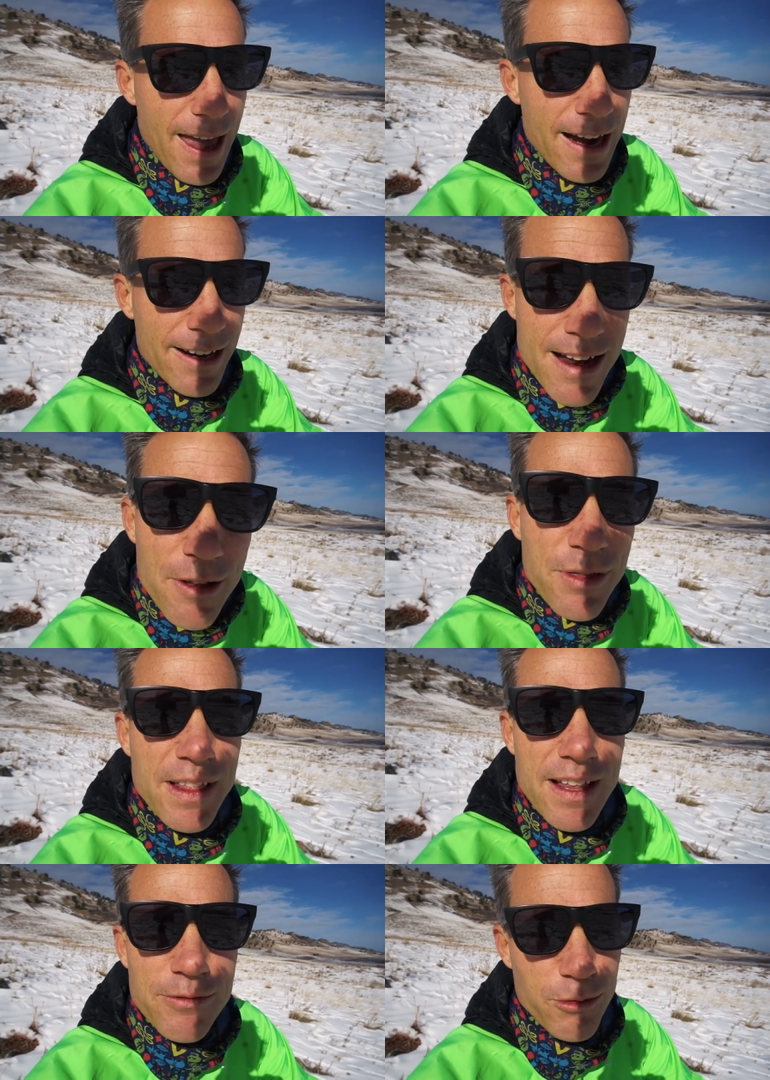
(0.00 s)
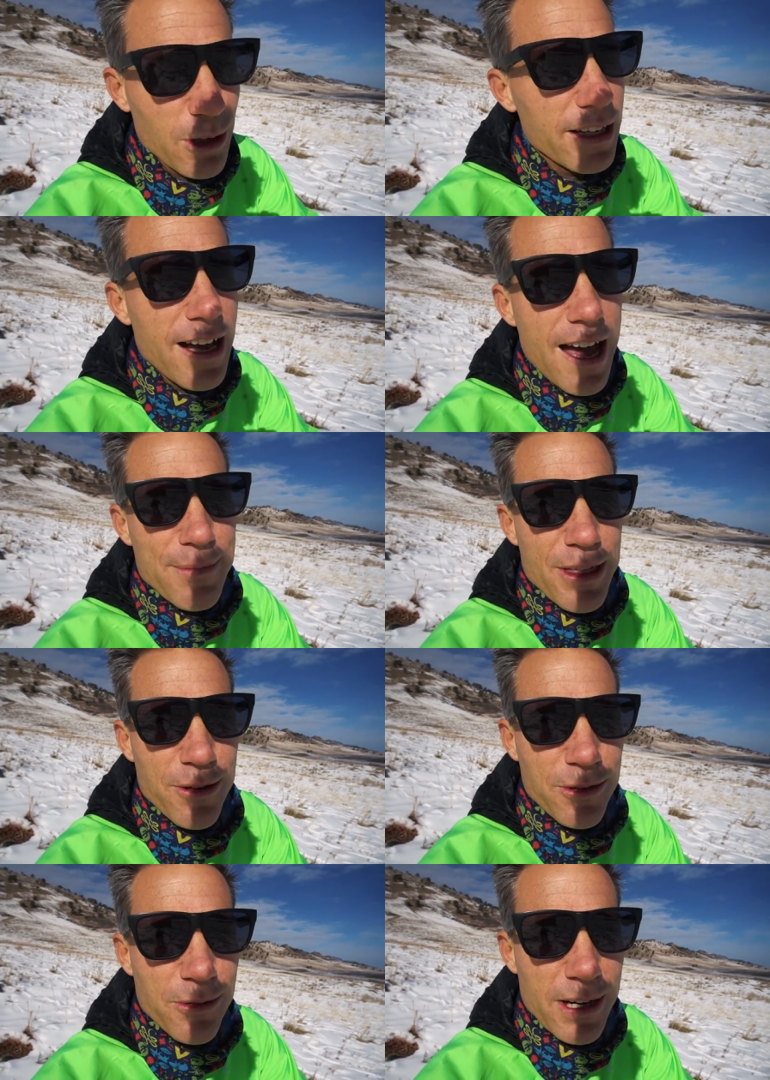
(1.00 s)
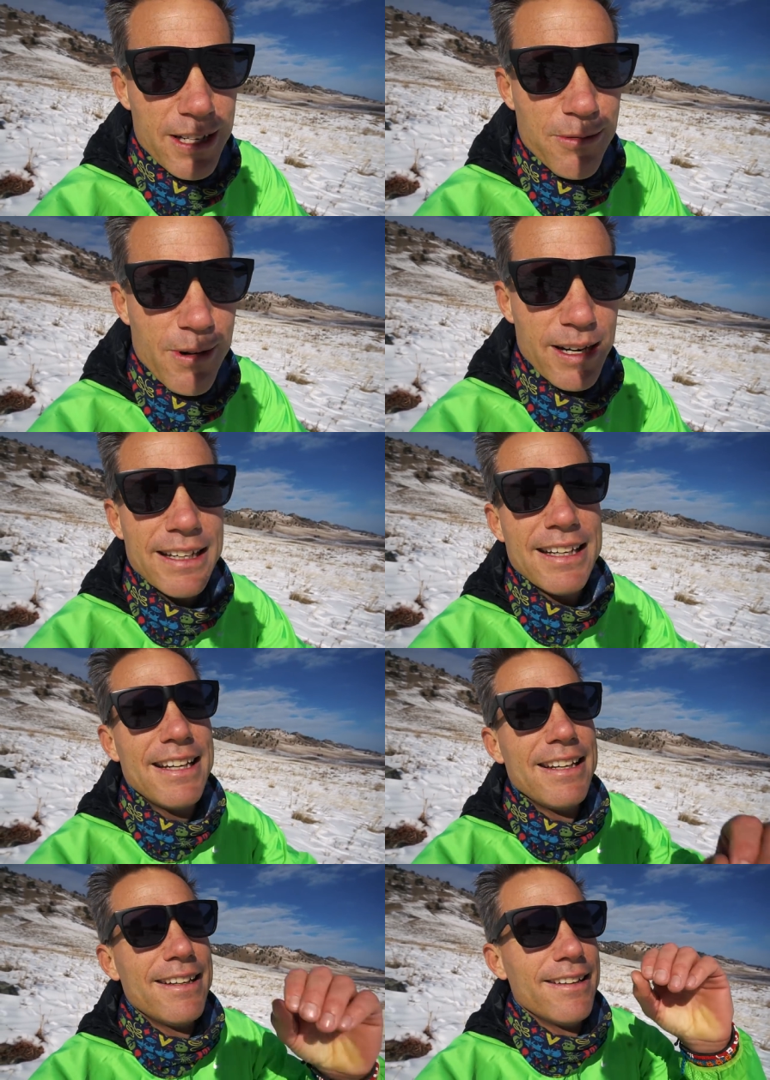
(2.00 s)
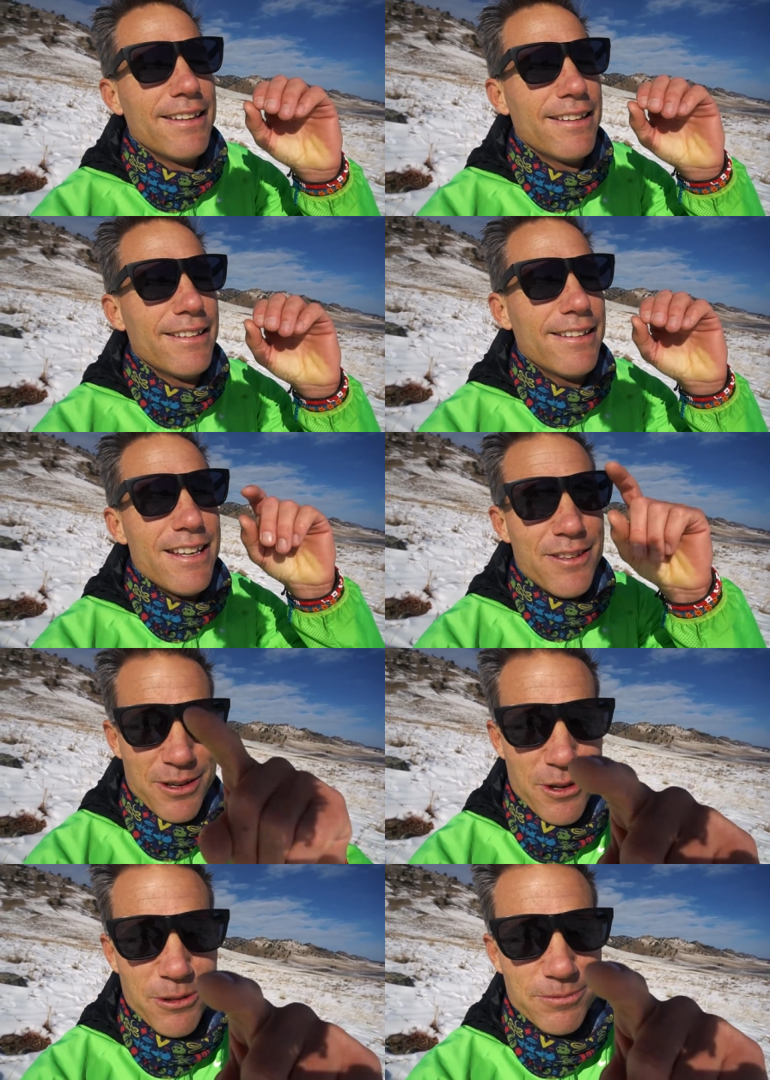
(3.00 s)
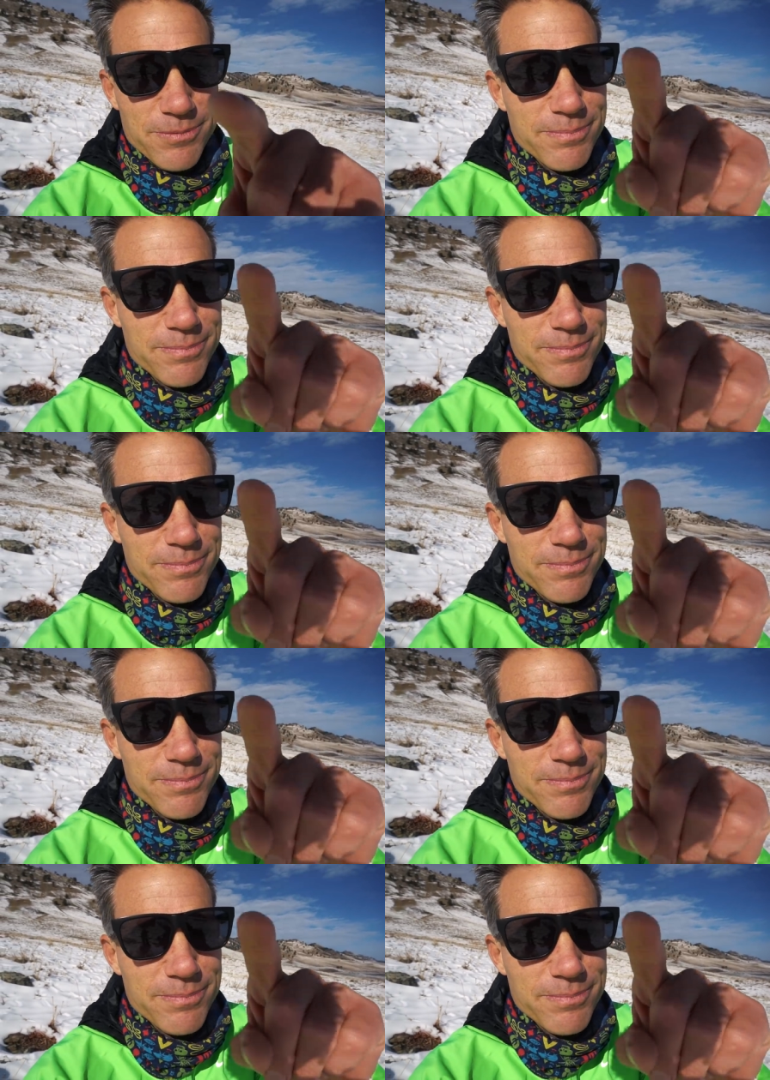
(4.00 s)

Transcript: And another thing that's really gotten me through 2020 is you,